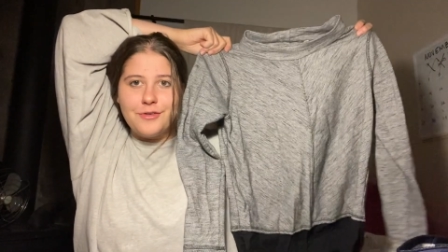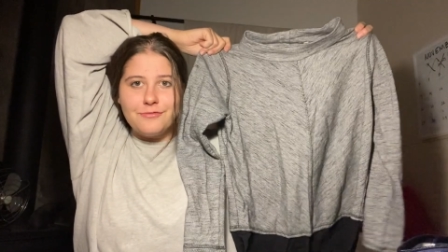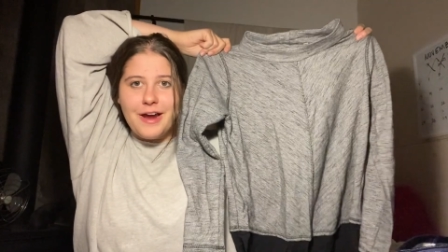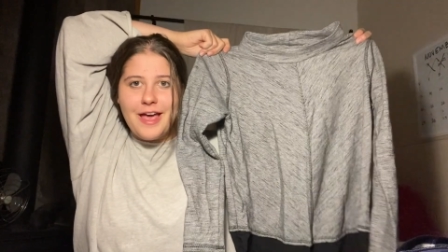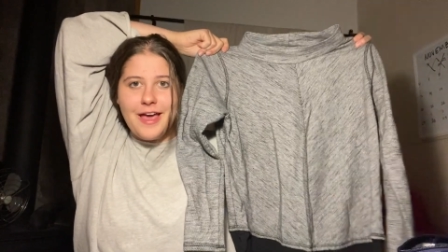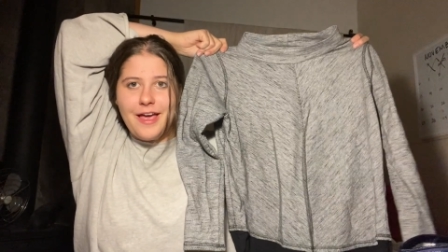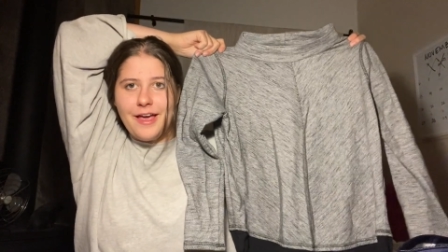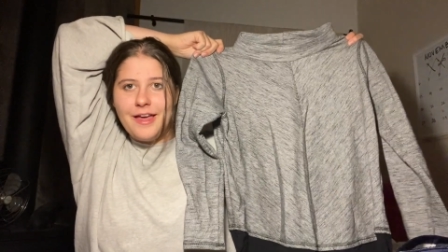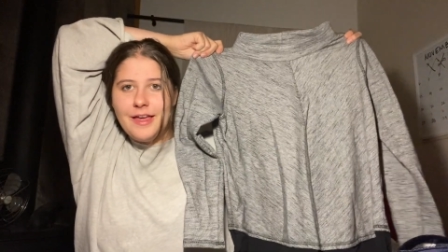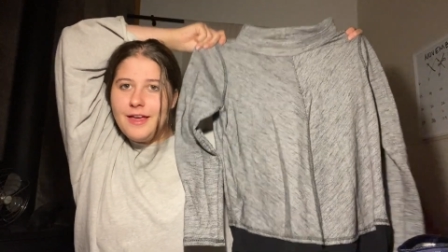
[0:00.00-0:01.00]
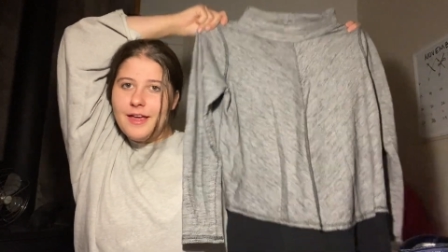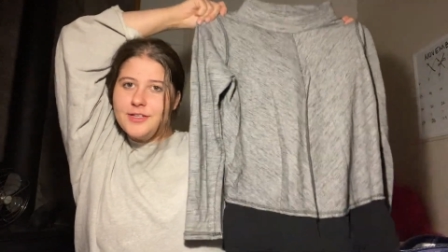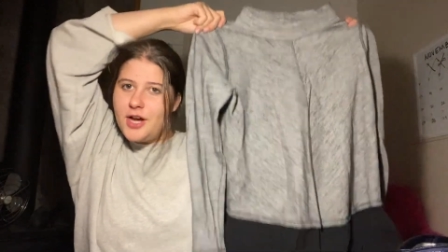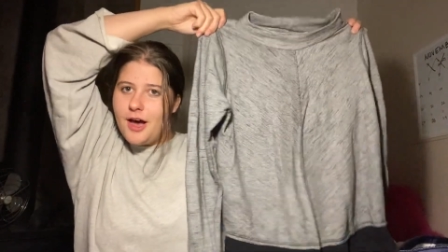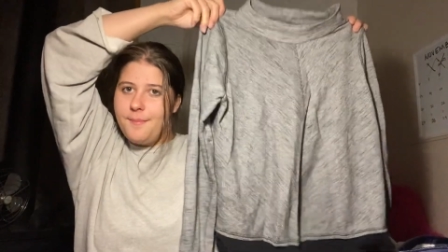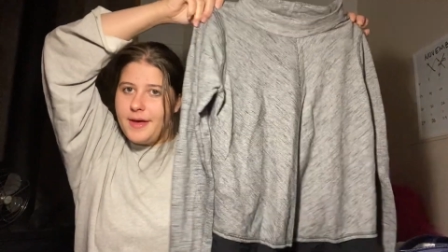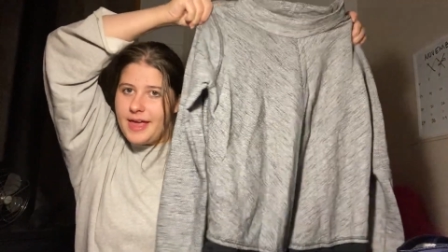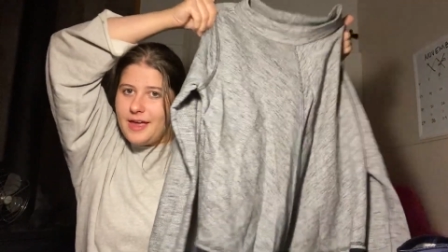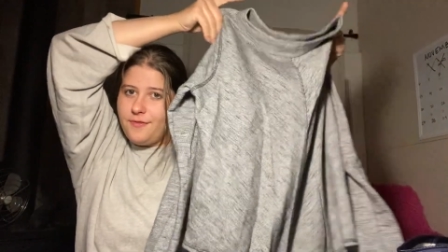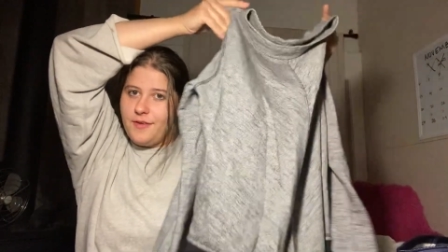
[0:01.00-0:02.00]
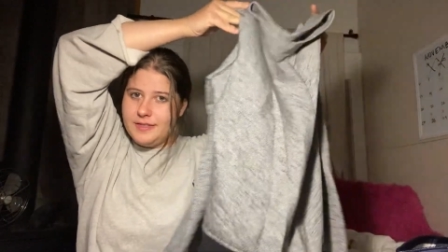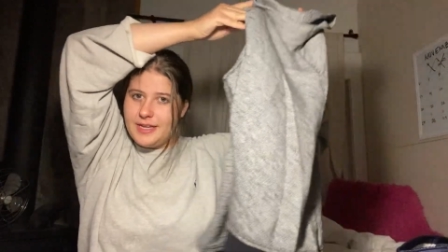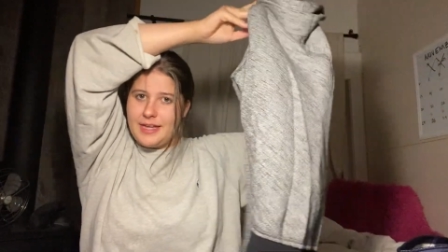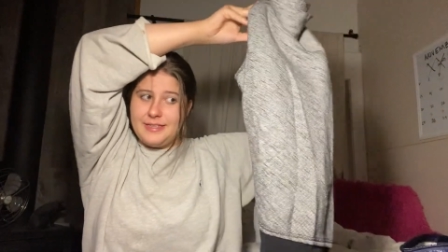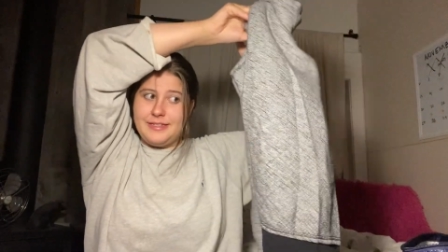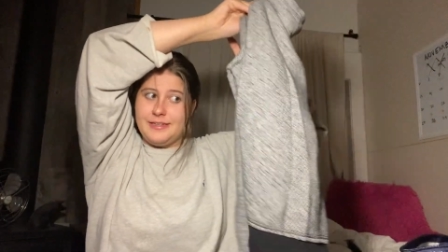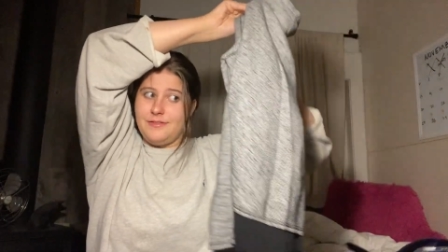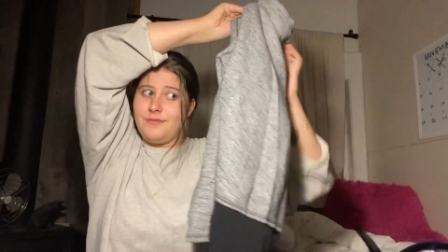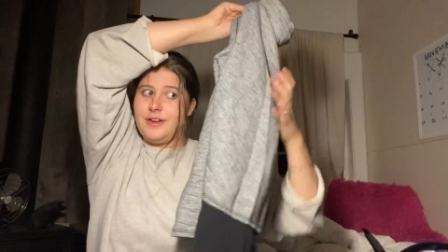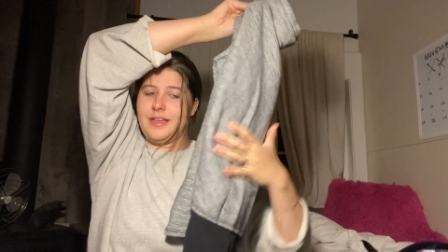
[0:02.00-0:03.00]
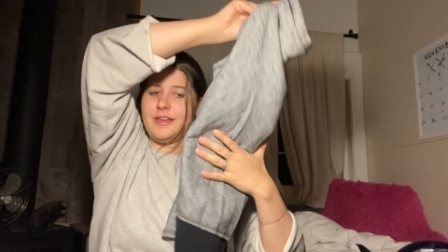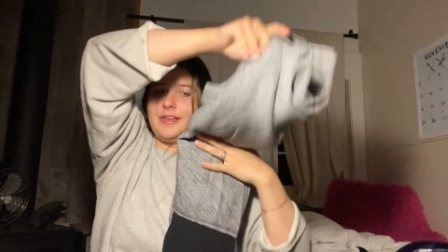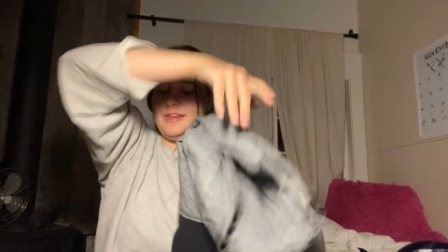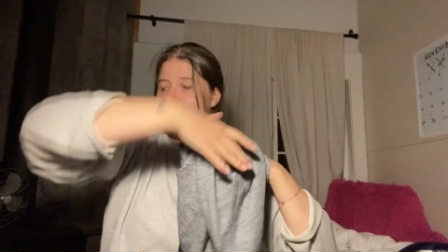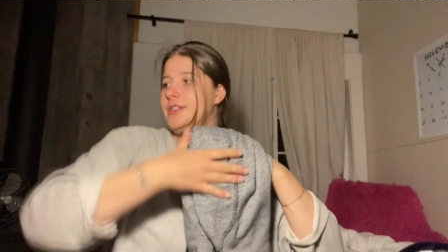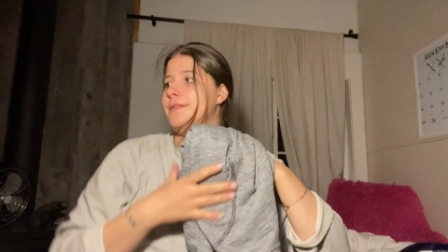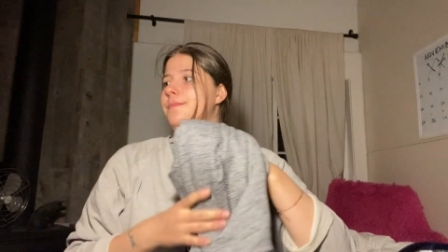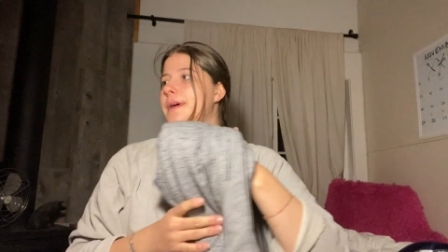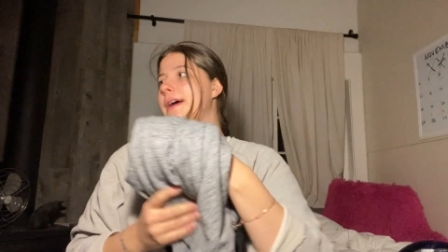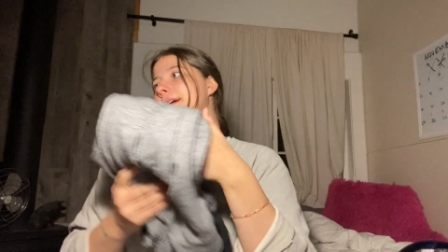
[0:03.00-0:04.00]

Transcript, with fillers: gray top again feels like it's in really good condition but